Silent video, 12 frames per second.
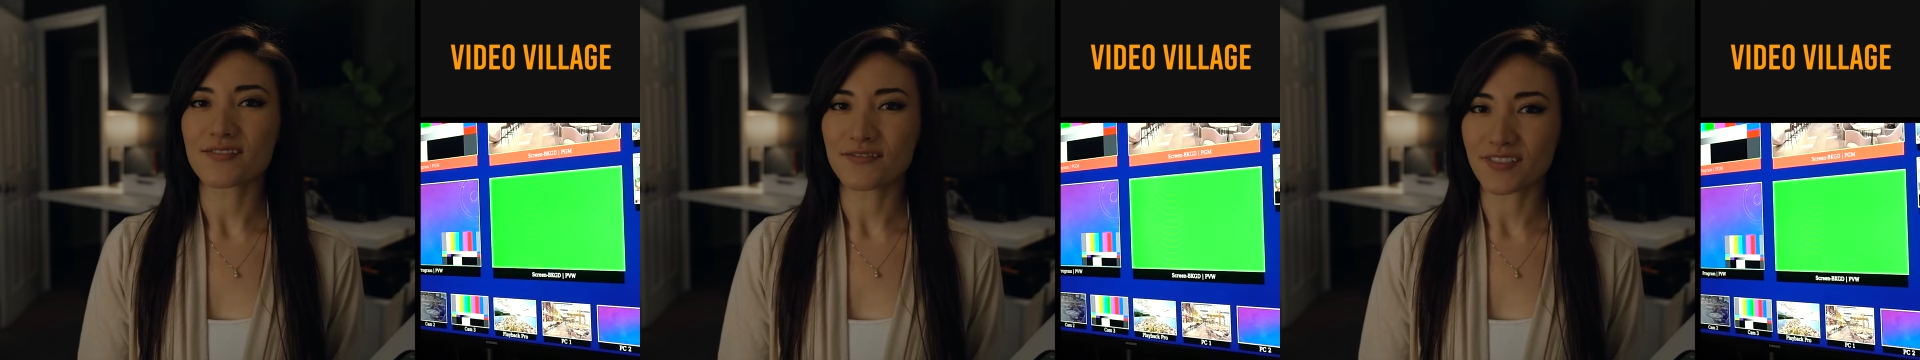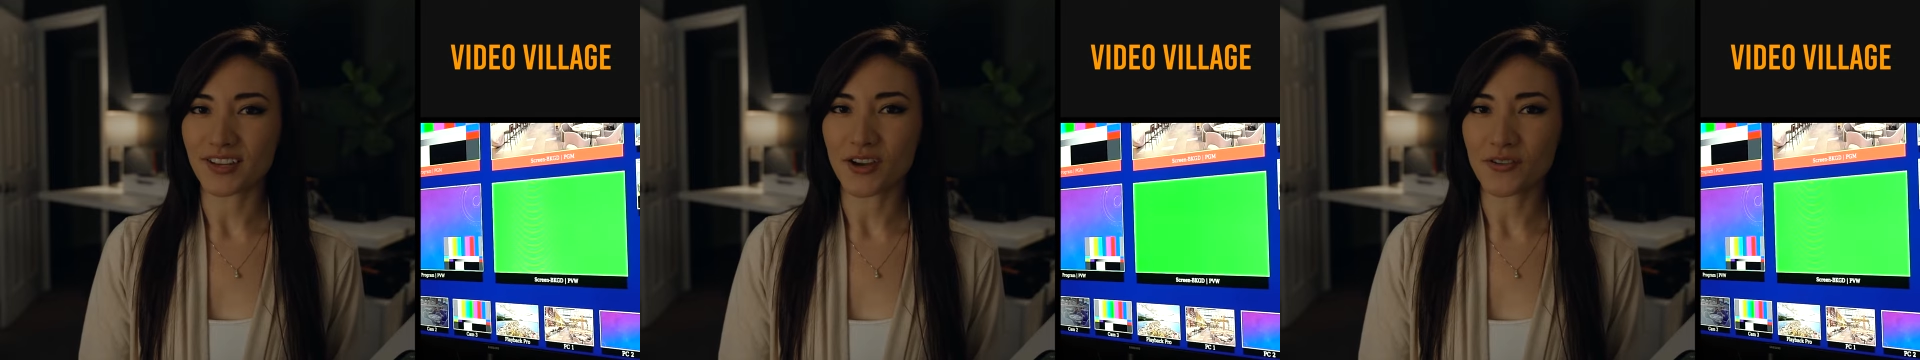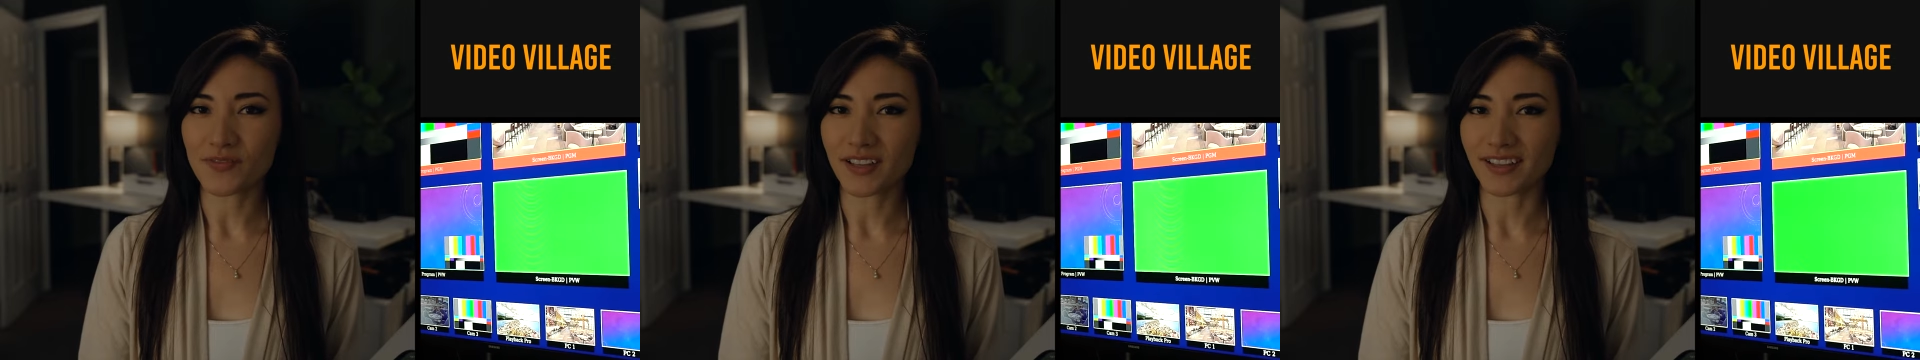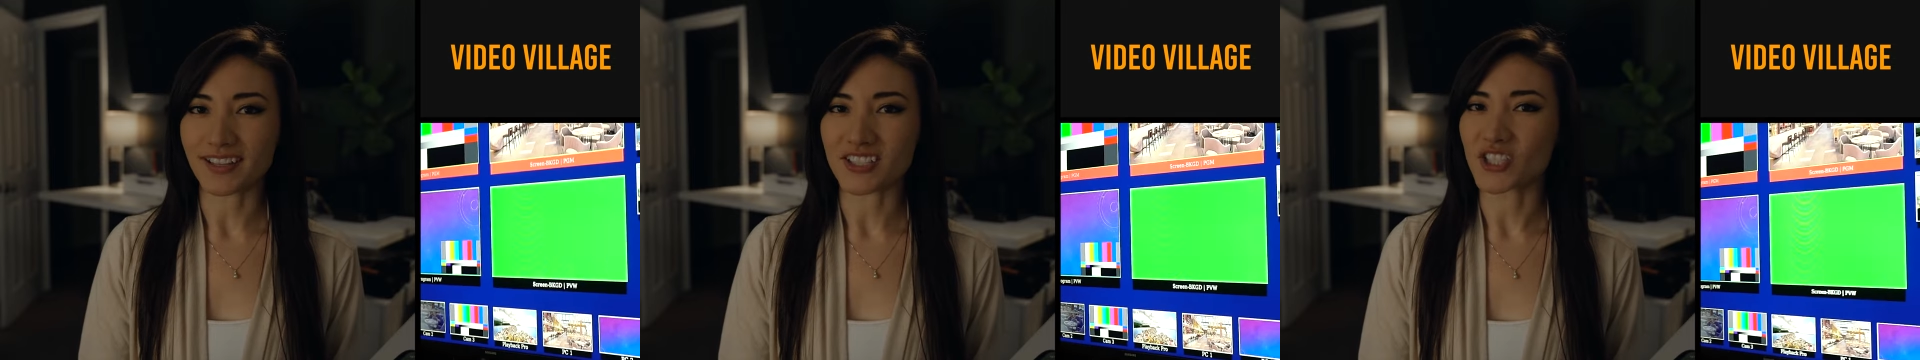Video
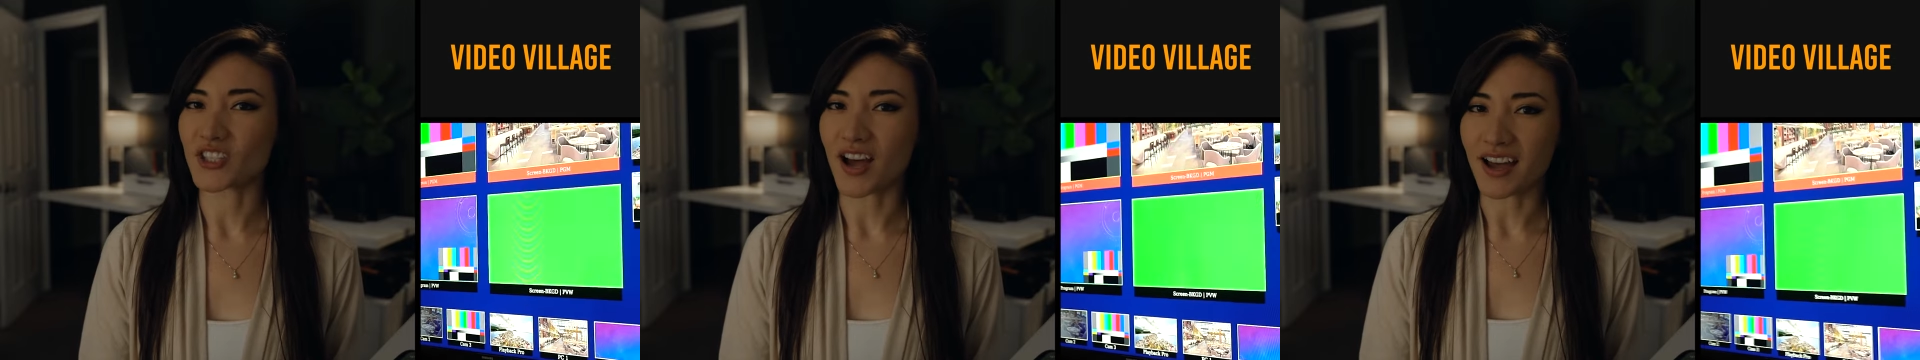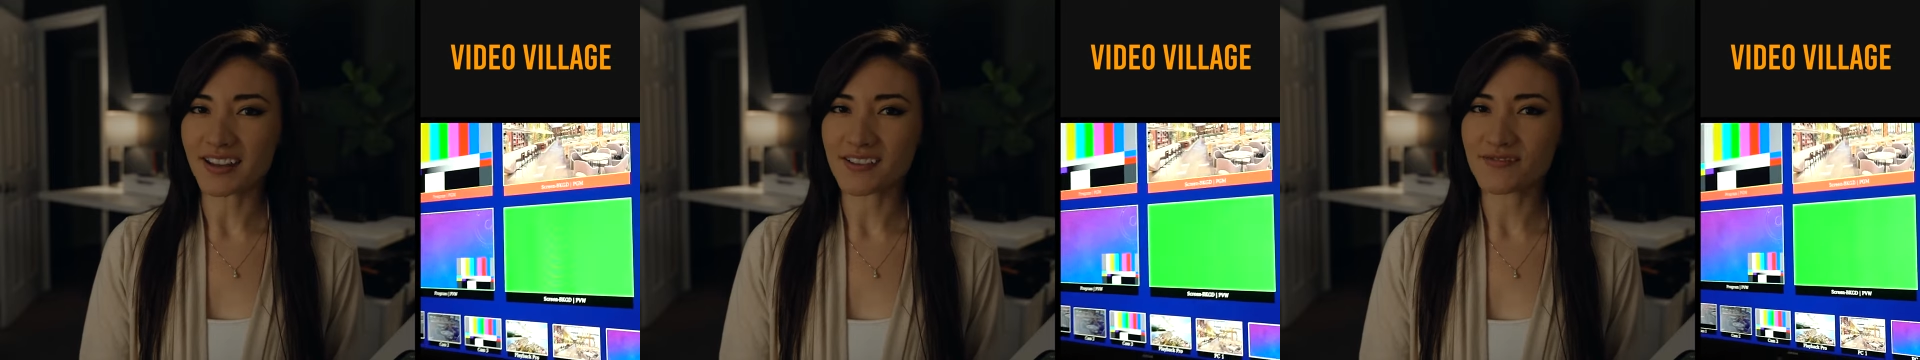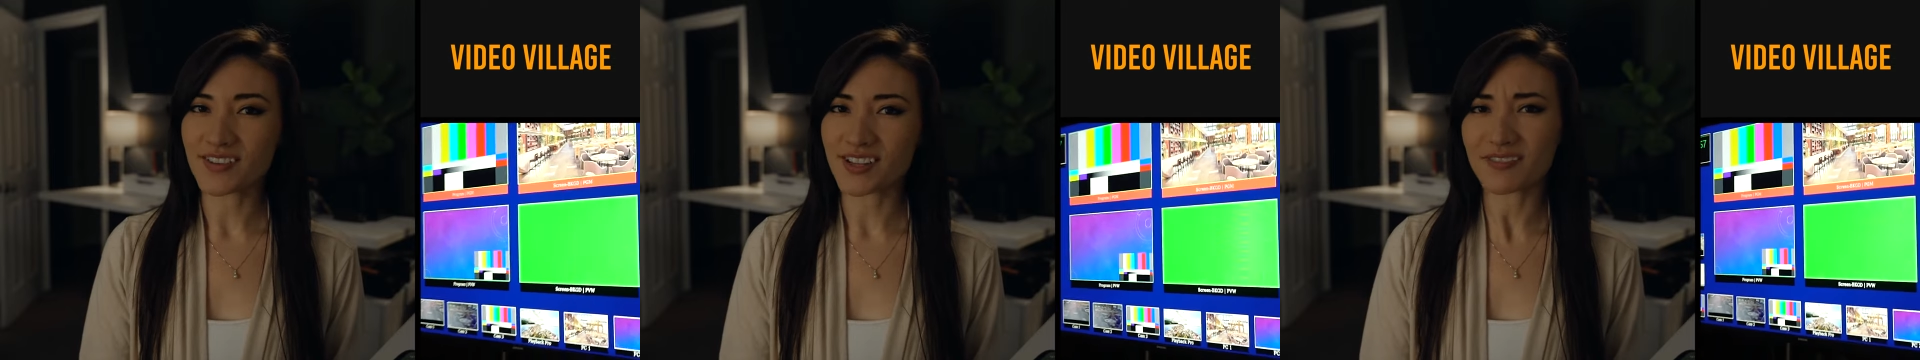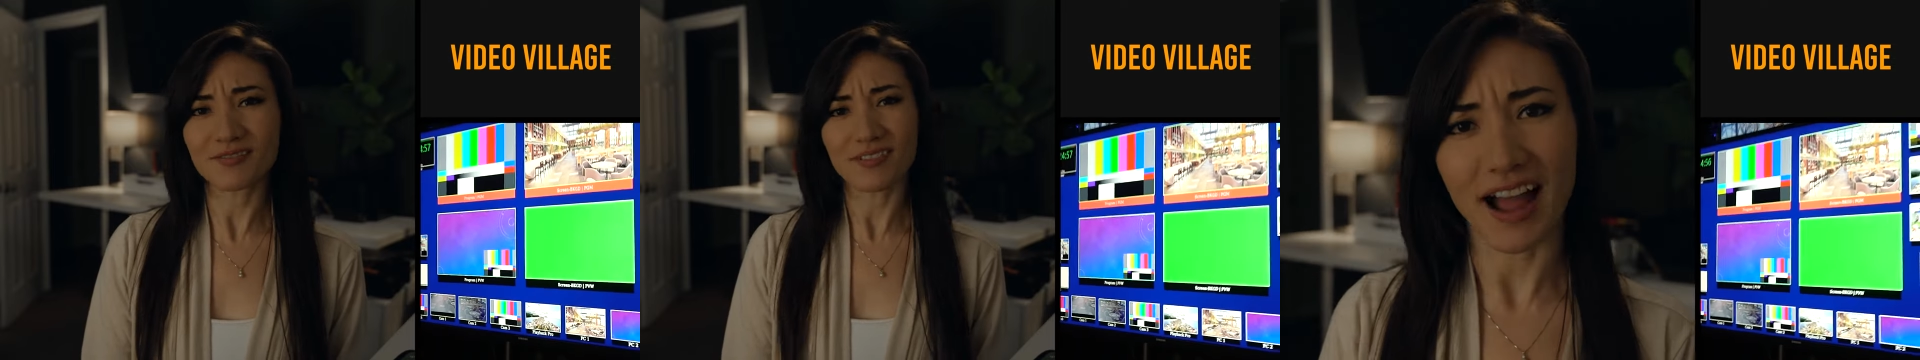village. Not a vi-
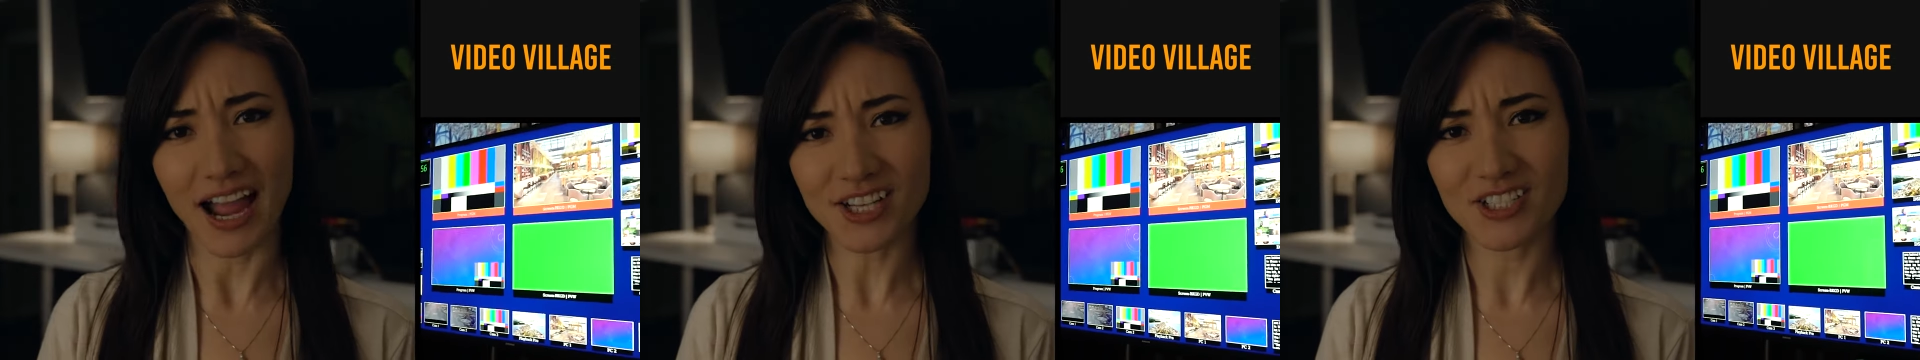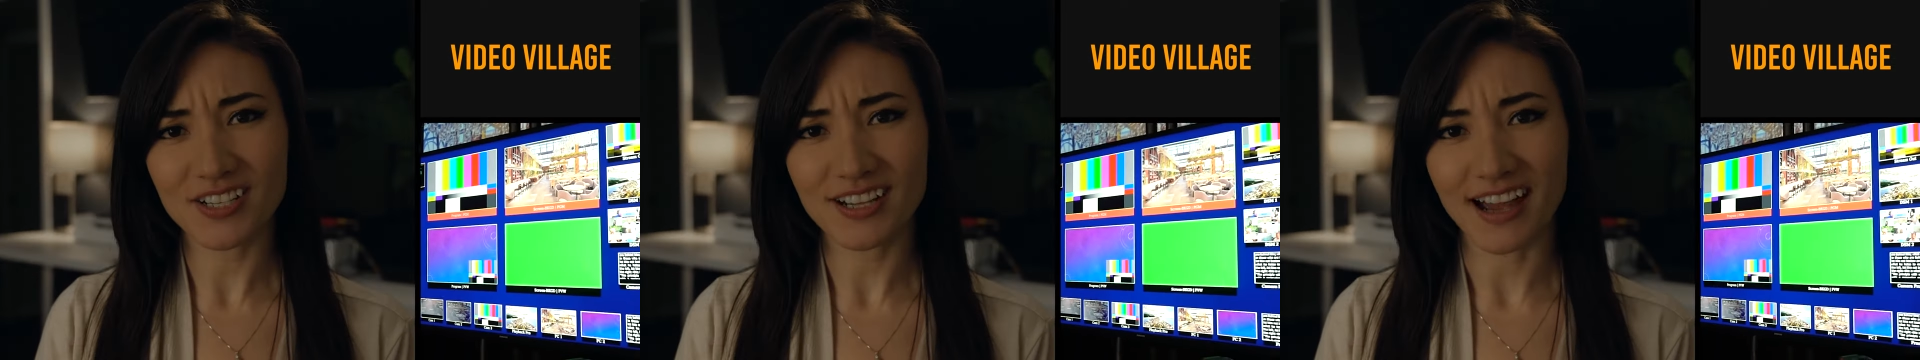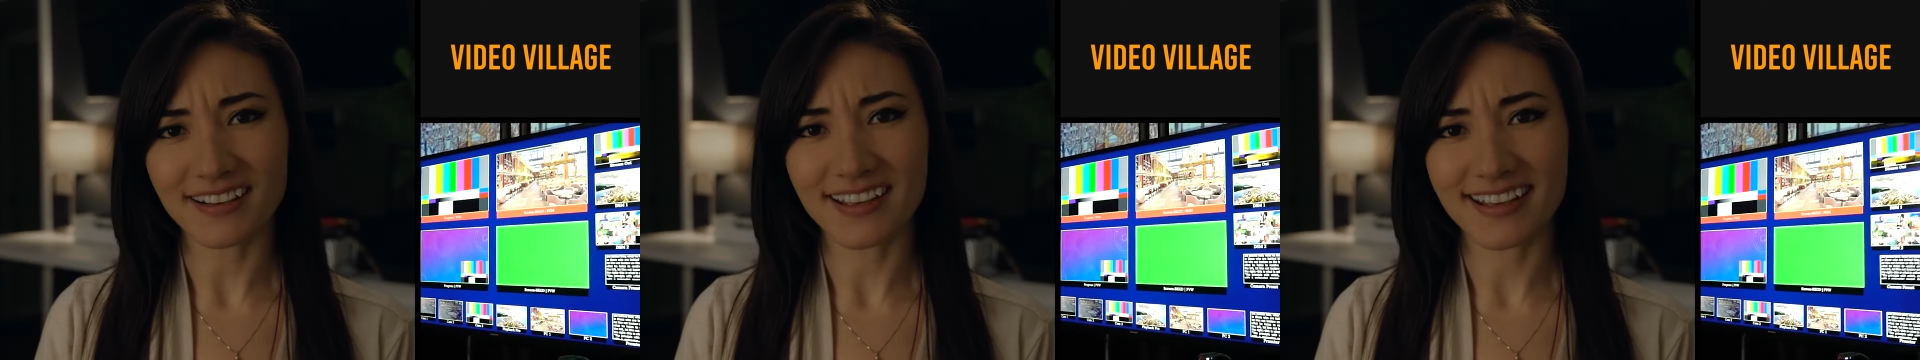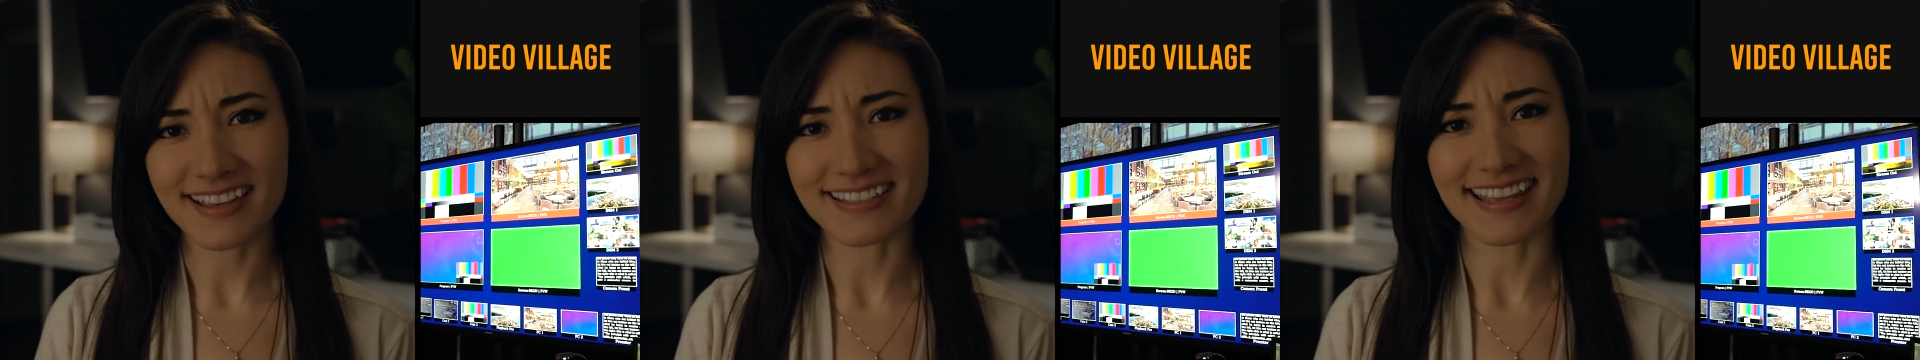Actually, it kind of is.